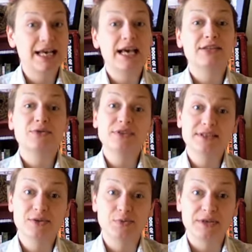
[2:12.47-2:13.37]
And so this
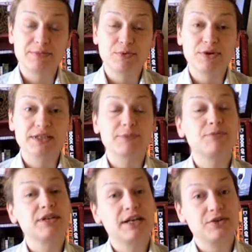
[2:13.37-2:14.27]
is really important to
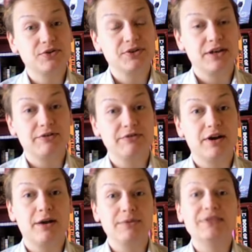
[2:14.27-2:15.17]
protect yourself
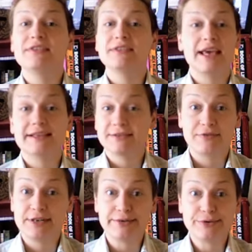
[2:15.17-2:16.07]
in case of
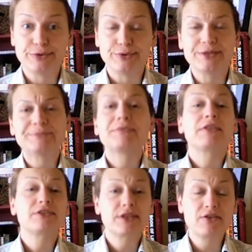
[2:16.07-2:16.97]
getting sued.
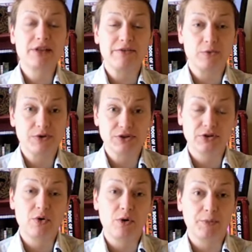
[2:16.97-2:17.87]
There's another level, which is a
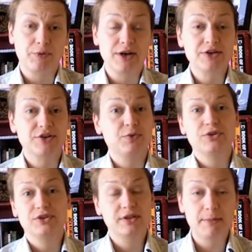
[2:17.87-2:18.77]
corporation,
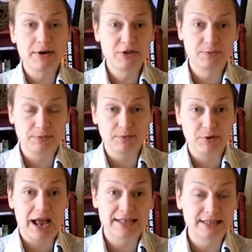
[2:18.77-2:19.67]
which is
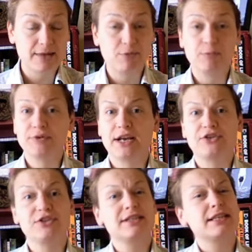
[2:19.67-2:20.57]
has a lot more
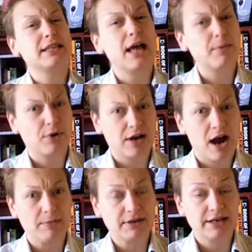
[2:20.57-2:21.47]
protection, it's a lot more
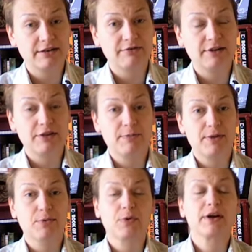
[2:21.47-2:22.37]
complicated to fill out the
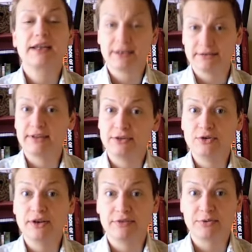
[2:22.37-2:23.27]
paperwork, and you
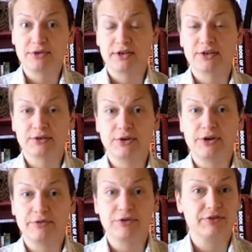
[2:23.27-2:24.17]
definitely want to talk to a lawyer
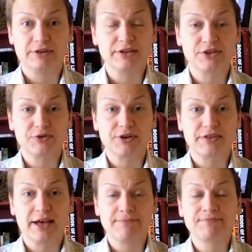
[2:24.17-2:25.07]
if you're considering
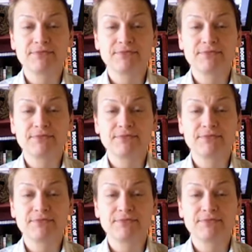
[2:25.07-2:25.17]
that.